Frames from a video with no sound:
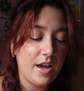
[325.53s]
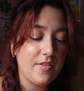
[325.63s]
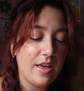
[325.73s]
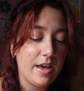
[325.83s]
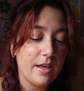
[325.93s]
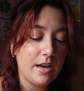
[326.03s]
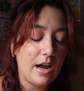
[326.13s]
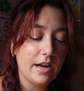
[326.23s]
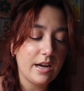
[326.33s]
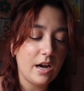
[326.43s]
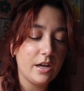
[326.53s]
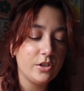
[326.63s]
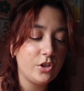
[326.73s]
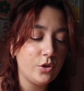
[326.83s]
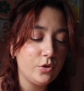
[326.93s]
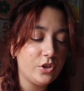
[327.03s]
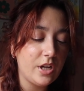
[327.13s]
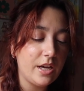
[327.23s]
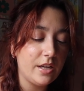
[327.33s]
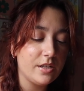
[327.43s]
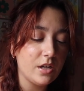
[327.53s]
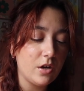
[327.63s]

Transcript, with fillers: And then I got two shades